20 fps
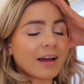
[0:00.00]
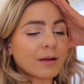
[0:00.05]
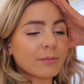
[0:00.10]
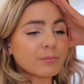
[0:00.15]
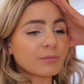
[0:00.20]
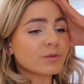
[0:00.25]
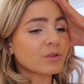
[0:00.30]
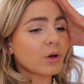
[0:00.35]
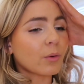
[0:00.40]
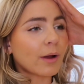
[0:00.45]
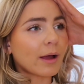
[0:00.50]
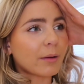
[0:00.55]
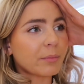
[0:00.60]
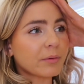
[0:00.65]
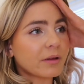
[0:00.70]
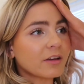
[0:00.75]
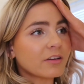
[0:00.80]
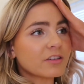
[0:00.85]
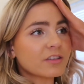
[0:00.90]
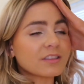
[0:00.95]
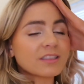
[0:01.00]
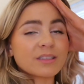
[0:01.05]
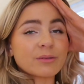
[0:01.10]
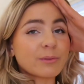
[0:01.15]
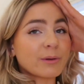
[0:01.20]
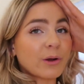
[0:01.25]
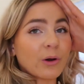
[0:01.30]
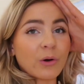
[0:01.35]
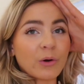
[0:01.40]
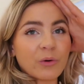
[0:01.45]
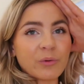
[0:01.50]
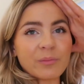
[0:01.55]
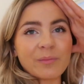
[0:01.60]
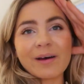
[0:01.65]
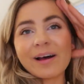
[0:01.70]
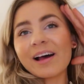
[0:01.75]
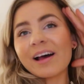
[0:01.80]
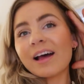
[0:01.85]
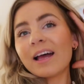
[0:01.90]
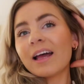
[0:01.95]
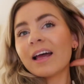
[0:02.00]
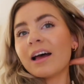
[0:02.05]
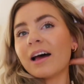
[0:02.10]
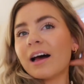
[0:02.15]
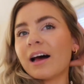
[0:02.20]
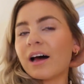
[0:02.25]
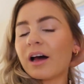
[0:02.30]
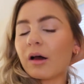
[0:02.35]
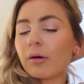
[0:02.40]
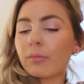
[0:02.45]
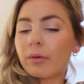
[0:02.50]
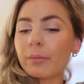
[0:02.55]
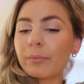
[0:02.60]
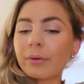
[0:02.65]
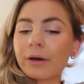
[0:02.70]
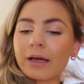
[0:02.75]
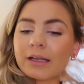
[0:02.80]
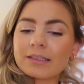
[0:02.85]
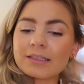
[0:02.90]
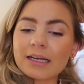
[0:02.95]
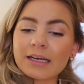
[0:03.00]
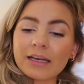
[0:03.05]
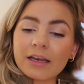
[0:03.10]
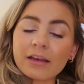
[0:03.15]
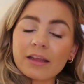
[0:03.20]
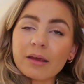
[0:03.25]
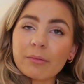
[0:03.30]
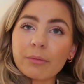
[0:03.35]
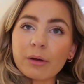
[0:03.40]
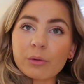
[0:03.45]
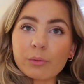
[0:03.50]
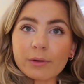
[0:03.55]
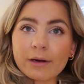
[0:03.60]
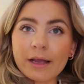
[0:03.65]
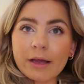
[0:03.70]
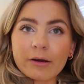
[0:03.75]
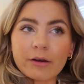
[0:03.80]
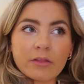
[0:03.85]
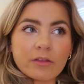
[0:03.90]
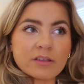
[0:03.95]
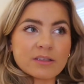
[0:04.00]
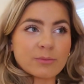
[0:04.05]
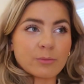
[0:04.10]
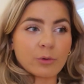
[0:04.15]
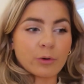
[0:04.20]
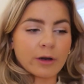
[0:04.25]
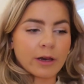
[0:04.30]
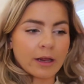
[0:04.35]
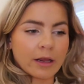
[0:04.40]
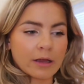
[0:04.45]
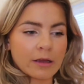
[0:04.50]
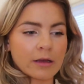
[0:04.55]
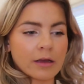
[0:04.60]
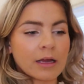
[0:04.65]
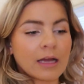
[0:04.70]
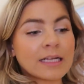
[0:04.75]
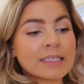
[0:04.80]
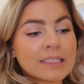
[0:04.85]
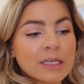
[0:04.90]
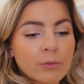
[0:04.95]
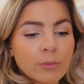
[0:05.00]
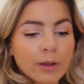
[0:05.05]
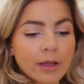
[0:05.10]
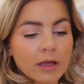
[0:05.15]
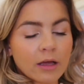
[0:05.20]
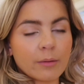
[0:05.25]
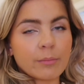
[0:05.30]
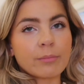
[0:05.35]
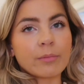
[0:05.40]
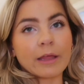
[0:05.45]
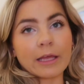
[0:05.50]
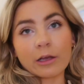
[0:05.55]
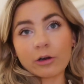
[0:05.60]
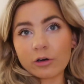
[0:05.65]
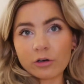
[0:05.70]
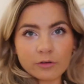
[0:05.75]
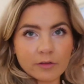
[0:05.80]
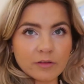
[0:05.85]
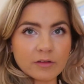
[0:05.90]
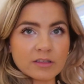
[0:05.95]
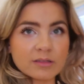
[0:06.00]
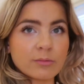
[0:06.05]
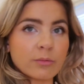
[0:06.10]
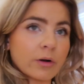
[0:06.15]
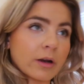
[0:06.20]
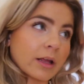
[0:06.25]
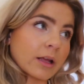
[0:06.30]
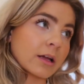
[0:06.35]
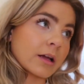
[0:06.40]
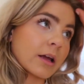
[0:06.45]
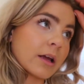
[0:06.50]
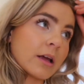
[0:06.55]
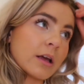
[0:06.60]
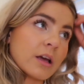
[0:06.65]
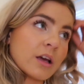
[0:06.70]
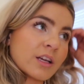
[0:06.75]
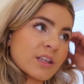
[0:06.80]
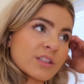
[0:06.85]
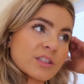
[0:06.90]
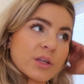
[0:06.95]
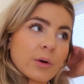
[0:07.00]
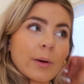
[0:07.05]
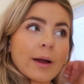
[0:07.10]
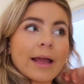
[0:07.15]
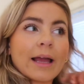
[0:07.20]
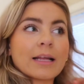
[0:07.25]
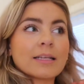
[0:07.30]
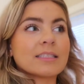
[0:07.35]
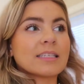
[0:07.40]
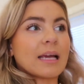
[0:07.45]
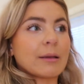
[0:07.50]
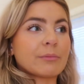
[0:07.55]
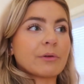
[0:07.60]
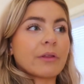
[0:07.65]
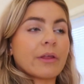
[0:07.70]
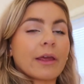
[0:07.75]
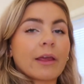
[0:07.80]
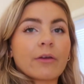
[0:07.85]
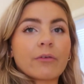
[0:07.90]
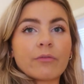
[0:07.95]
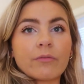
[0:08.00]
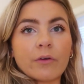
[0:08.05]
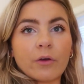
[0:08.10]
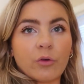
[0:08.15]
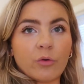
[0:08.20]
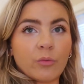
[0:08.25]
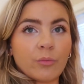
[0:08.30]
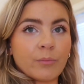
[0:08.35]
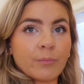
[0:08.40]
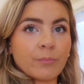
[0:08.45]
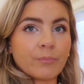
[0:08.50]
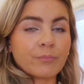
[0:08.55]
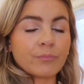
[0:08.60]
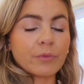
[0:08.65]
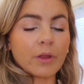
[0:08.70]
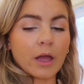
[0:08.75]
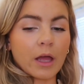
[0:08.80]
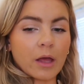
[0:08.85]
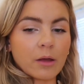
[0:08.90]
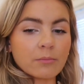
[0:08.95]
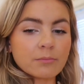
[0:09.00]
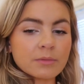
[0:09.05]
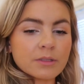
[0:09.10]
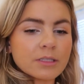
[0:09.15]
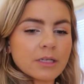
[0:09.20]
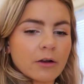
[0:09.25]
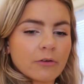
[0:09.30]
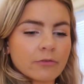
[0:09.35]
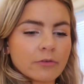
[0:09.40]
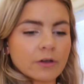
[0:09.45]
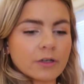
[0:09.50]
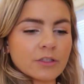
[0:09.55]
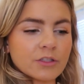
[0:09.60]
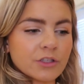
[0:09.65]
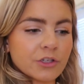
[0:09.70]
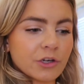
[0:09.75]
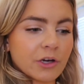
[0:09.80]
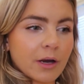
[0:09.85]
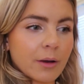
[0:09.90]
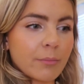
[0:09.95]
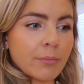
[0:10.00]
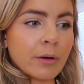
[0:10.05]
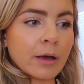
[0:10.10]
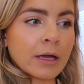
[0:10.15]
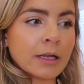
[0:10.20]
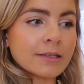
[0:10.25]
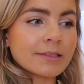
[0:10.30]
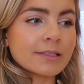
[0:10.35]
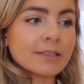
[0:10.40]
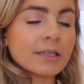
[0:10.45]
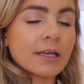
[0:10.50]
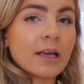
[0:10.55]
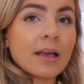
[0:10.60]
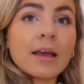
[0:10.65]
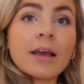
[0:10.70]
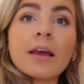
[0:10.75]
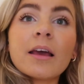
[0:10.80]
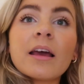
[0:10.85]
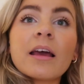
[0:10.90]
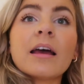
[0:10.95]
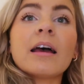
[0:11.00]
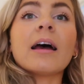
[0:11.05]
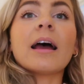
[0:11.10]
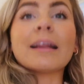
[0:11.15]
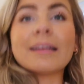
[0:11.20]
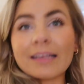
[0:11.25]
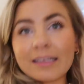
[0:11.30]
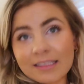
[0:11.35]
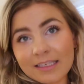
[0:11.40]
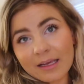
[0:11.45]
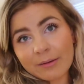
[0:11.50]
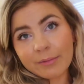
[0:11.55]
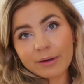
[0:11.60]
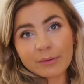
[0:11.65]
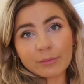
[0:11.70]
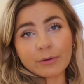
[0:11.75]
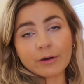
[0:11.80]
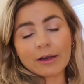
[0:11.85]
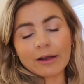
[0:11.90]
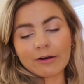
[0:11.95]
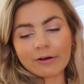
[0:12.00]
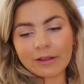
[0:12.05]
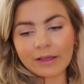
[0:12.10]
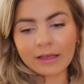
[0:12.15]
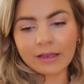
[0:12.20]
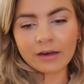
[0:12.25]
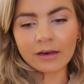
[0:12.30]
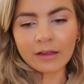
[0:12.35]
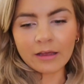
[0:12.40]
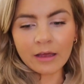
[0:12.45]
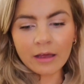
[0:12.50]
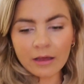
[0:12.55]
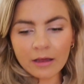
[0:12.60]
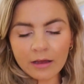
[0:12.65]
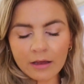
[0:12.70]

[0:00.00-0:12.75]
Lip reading: I'm so happy just to be home. But I didn't get my workout in this morning. I did wake up like early this morning, so I had time to like film stuff for Instagram, but I need to get my workout in.